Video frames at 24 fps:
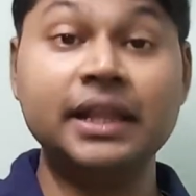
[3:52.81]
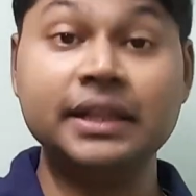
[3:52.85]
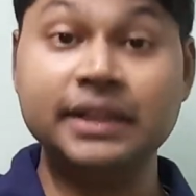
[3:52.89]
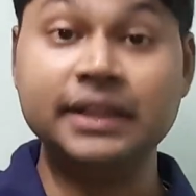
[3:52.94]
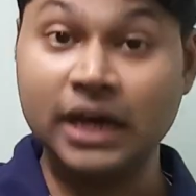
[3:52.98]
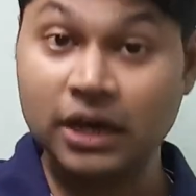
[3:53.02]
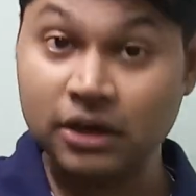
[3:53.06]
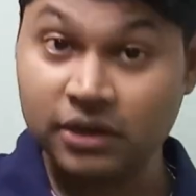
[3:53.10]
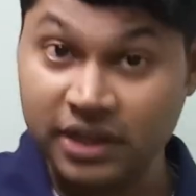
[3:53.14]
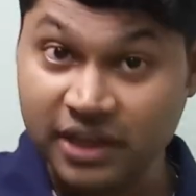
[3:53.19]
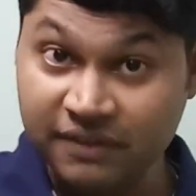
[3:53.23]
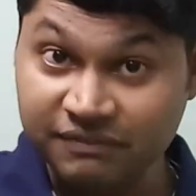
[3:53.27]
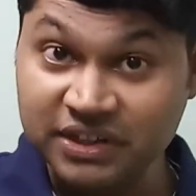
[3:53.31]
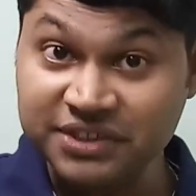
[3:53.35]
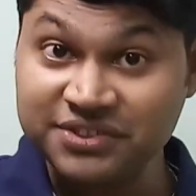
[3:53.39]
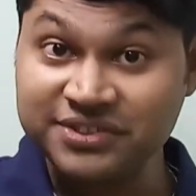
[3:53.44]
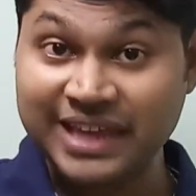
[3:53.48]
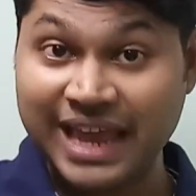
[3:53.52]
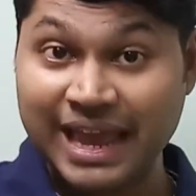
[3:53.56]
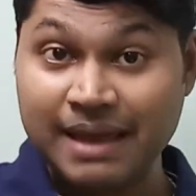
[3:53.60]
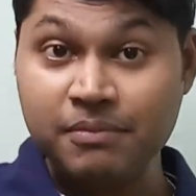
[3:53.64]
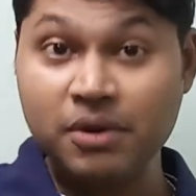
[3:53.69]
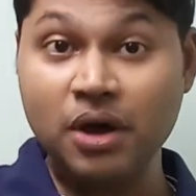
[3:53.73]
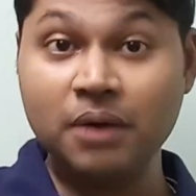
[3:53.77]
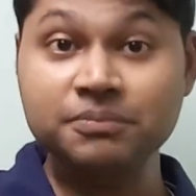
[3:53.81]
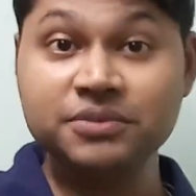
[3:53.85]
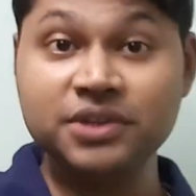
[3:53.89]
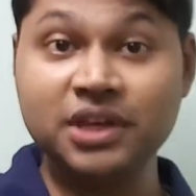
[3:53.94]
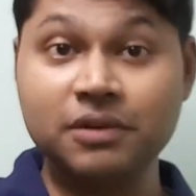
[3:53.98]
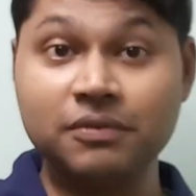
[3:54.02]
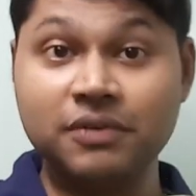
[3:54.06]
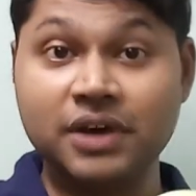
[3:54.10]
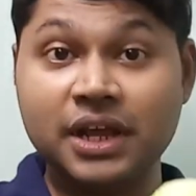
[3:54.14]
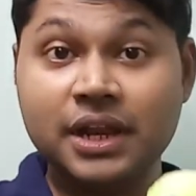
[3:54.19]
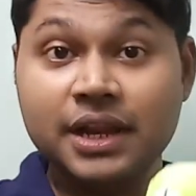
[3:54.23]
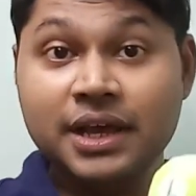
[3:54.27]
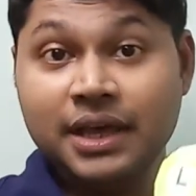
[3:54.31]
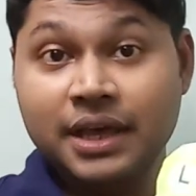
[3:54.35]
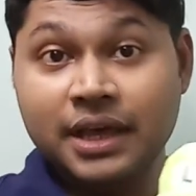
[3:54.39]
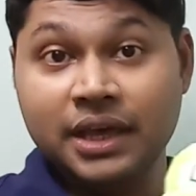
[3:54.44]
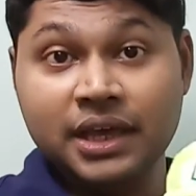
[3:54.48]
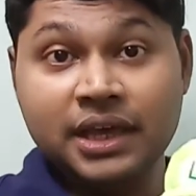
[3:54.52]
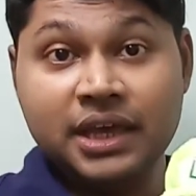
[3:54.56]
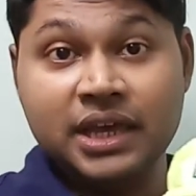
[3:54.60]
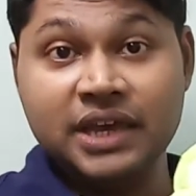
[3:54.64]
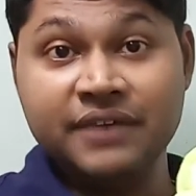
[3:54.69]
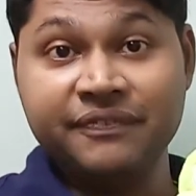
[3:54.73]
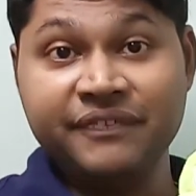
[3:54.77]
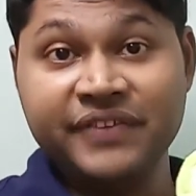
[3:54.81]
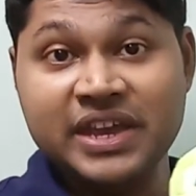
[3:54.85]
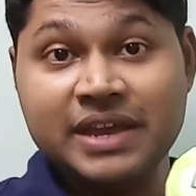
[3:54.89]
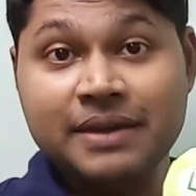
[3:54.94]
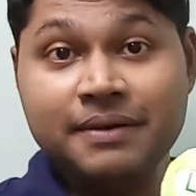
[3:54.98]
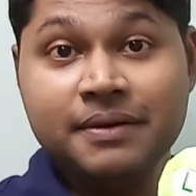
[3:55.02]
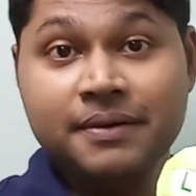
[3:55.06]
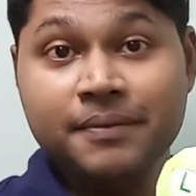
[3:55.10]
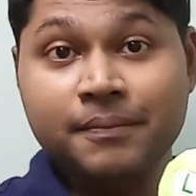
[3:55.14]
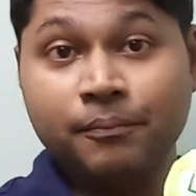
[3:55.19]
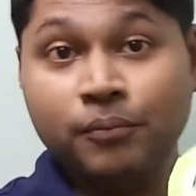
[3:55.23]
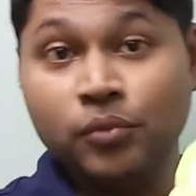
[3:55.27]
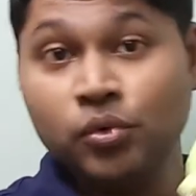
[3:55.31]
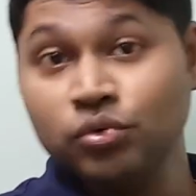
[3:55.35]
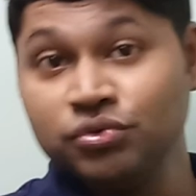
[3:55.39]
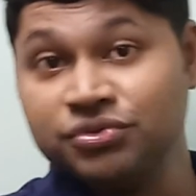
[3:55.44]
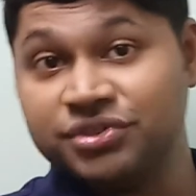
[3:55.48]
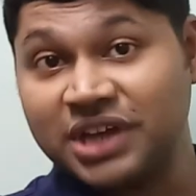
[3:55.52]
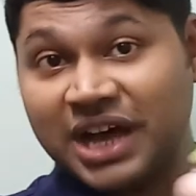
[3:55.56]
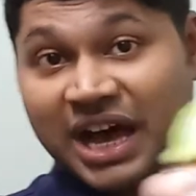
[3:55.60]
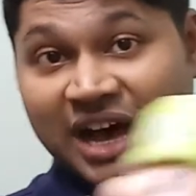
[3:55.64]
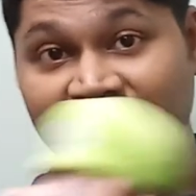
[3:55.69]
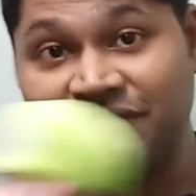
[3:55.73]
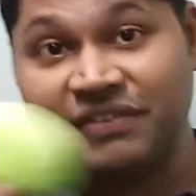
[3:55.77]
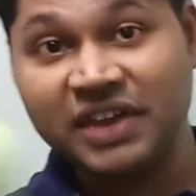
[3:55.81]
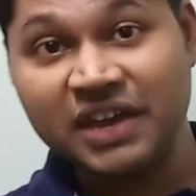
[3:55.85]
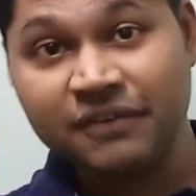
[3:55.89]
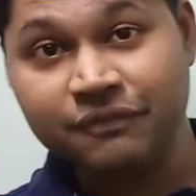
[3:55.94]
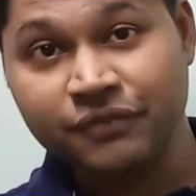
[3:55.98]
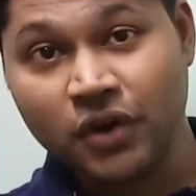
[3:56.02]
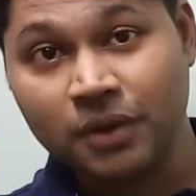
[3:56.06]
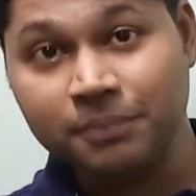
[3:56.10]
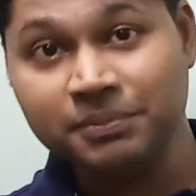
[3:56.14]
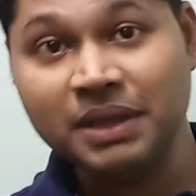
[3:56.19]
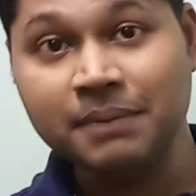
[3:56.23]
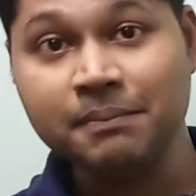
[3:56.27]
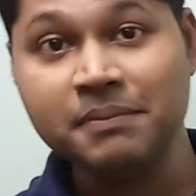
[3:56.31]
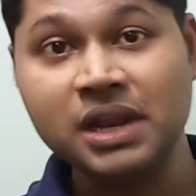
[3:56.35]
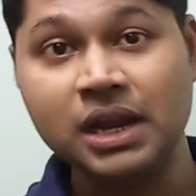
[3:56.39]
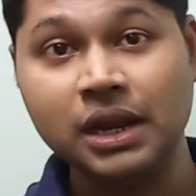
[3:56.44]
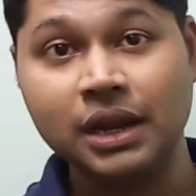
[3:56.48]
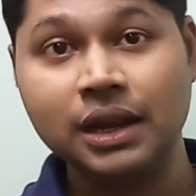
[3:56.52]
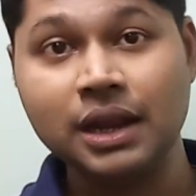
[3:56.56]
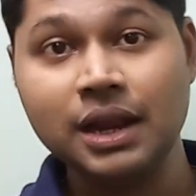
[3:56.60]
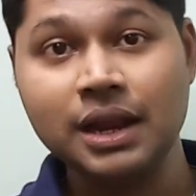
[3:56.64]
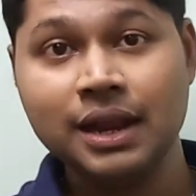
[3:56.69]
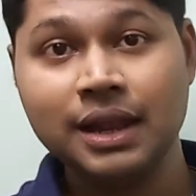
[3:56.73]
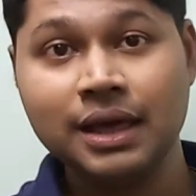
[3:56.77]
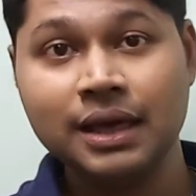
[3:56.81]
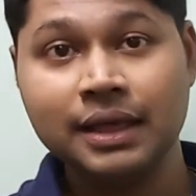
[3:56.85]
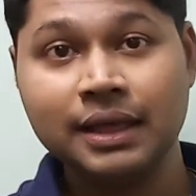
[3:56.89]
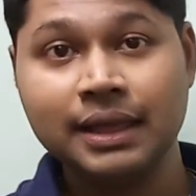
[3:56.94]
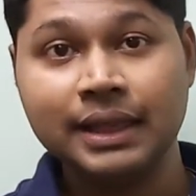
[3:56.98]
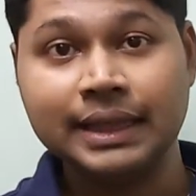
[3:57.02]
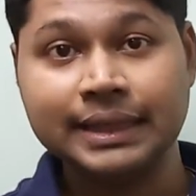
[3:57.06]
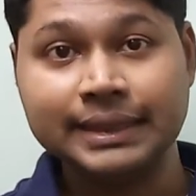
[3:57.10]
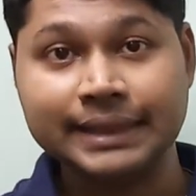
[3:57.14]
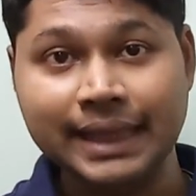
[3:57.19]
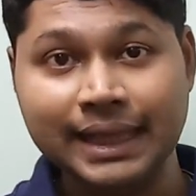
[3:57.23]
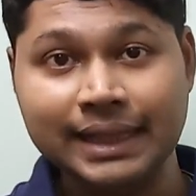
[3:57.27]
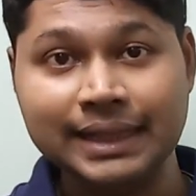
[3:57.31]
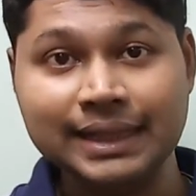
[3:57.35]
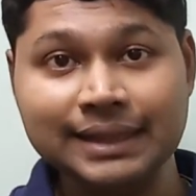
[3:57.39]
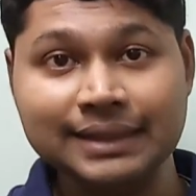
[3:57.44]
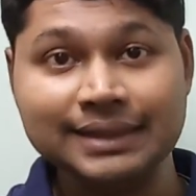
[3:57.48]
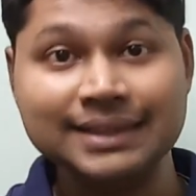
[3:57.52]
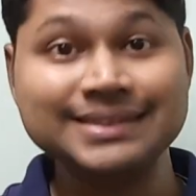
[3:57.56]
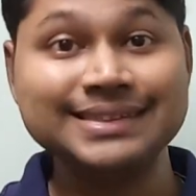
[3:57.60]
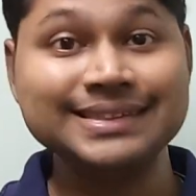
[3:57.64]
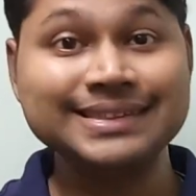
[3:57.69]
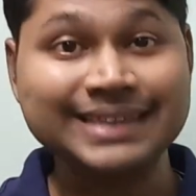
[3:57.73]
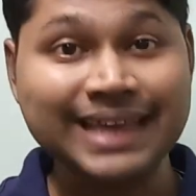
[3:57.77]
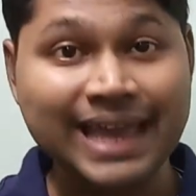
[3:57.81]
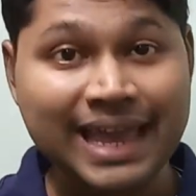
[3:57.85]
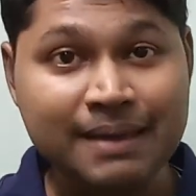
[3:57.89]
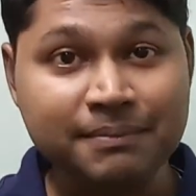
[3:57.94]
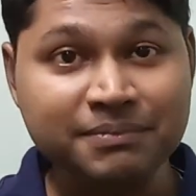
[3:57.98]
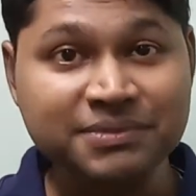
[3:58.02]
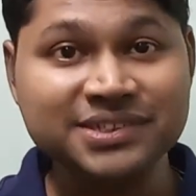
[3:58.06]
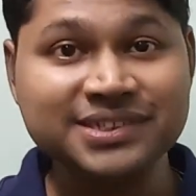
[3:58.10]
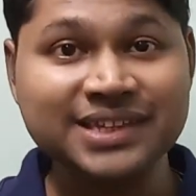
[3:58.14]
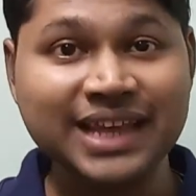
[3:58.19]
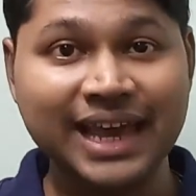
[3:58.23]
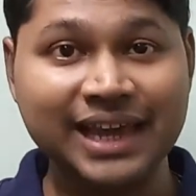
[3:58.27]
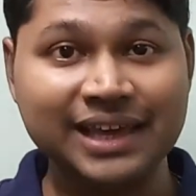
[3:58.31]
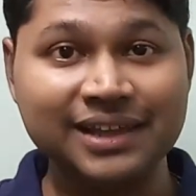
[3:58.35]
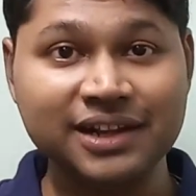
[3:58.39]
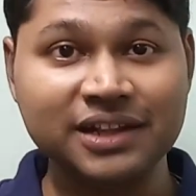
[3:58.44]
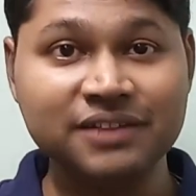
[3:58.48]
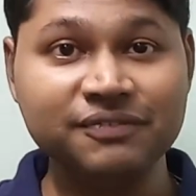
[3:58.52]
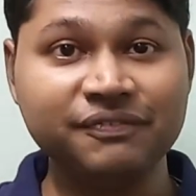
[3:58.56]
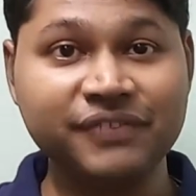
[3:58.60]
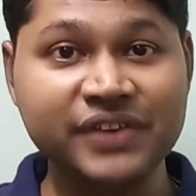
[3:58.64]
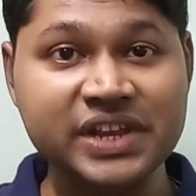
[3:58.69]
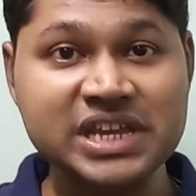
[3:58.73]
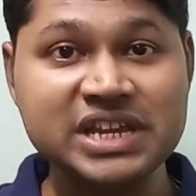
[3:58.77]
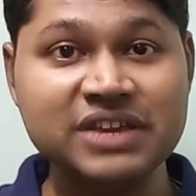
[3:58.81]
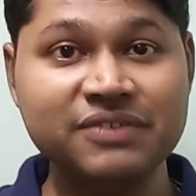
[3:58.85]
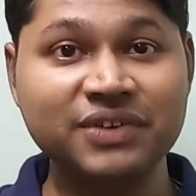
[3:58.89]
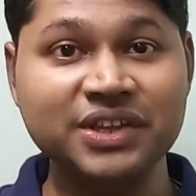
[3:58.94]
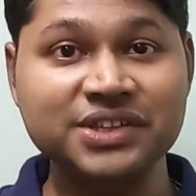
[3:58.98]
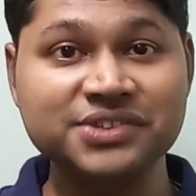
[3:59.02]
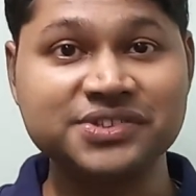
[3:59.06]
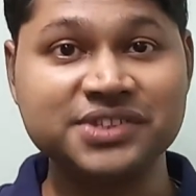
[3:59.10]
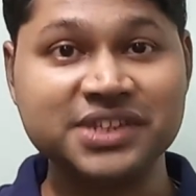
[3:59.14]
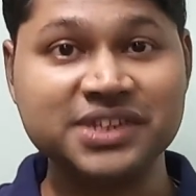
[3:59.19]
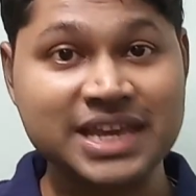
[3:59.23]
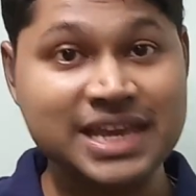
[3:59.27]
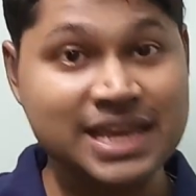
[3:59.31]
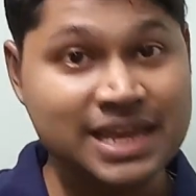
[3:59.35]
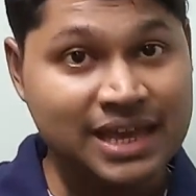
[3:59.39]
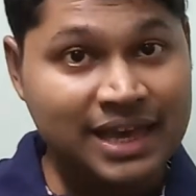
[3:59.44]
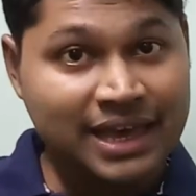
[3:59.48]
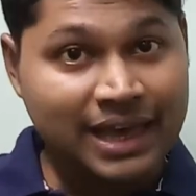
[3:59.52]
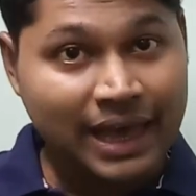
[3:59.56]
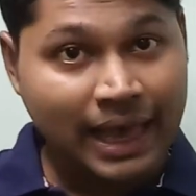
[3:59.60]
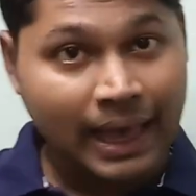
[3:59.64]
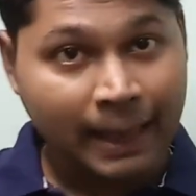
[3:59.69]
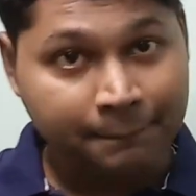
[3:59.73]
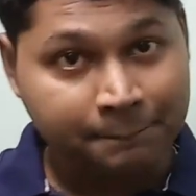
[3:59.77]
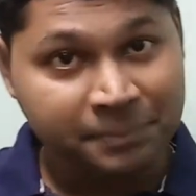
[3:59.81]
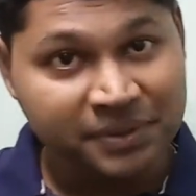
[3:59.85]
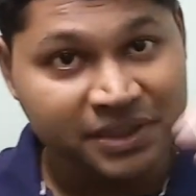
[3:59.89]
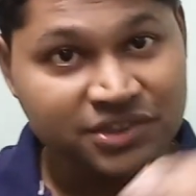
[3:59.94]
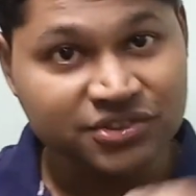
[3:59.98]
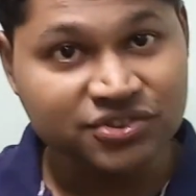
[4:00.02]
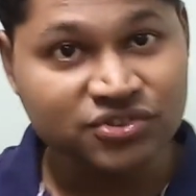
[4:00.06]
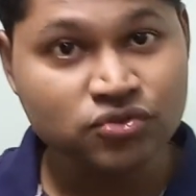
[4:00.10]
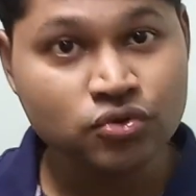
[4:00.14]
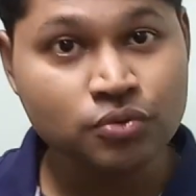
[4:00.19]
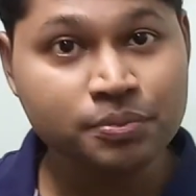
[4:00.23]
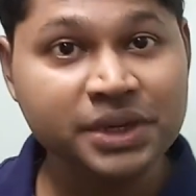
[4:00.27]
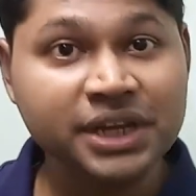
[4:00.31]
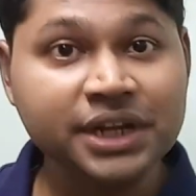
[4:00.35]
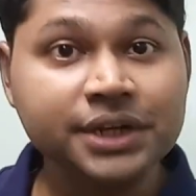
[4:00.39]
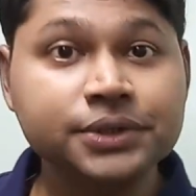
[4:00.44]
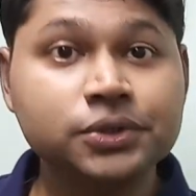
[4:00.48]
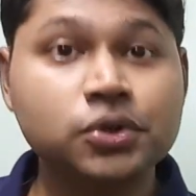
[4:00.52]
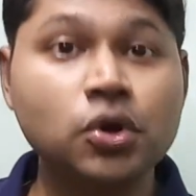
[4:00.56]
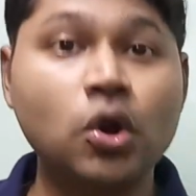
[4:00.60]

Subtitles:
Now, if the same observer, if he moves away from the mill, then the same siren frequency appears to be